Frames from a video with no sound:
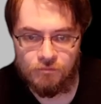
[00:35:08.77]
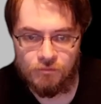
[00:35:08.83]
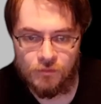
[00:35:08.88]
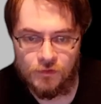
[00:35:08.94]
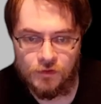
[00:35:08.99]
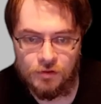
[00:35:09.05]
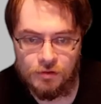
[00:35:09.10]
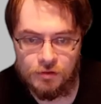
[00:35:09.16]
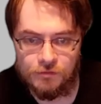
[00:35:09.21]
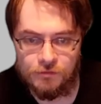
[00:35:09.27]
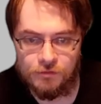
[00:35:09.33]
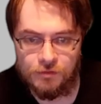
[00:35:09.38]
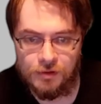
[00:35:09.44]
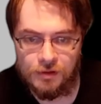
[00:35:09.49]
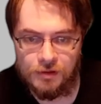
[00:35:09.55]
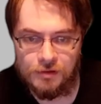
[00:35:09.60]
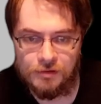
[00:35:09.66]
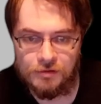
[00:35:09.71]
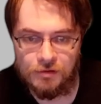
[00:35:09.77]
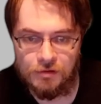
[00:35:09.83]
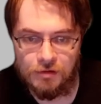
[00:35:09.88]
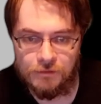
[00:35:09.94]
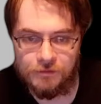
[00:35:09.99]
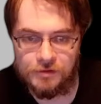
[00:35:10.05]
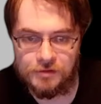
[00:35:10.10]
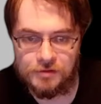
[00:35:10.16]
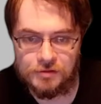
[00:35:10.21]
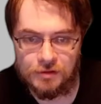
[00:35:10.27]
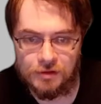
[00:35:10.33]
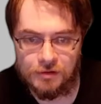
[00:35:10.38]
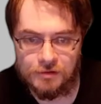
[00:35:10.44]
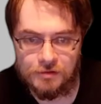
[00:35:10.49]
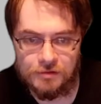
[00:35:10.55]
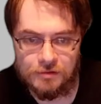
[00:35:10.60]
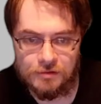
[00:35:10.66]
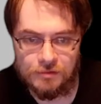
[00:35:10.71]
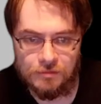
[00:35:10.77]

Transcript: to the phrase off the charts.